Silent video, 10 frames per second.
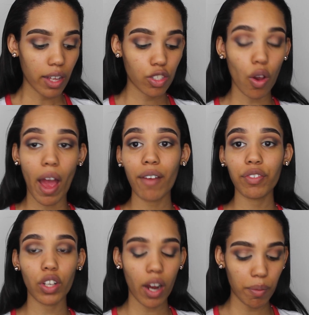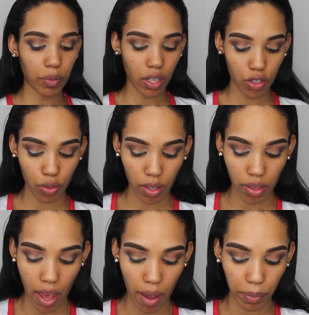So after I'm done doing
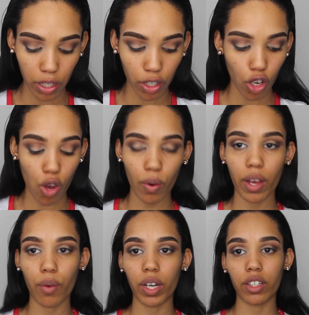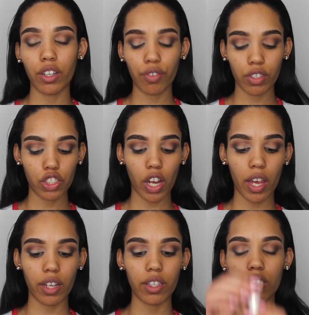that, I'm going to go in with a different
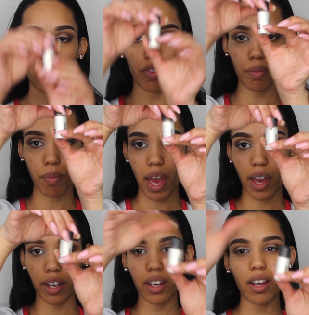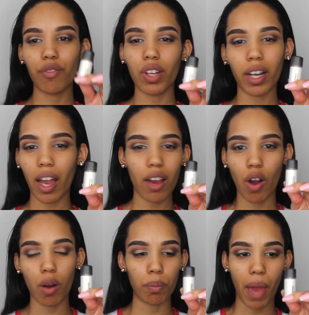shade. This is from MAC. I feel like I have
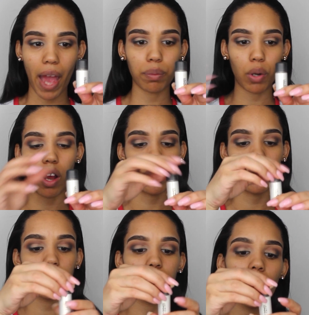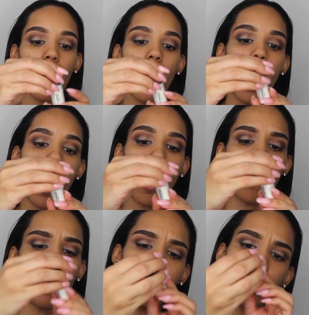all MAC products.
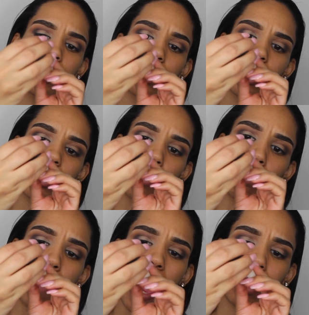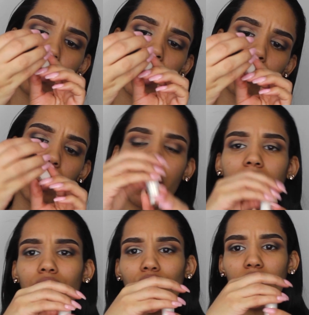And this is a MAC pigment
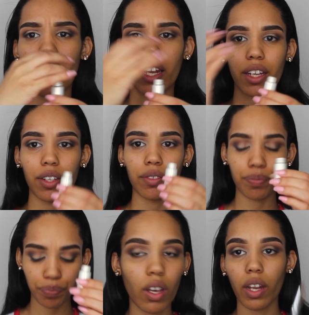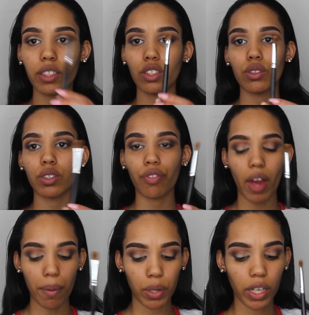in Vanilla. I like to use a
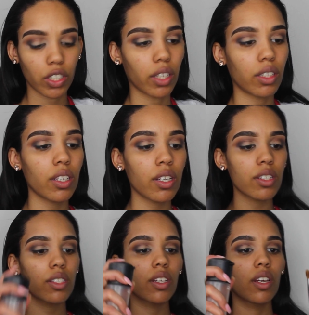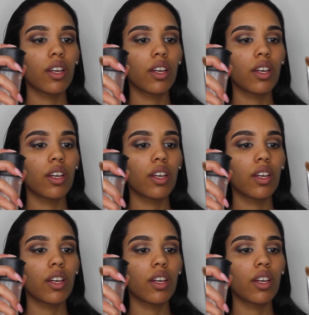flat brush like this.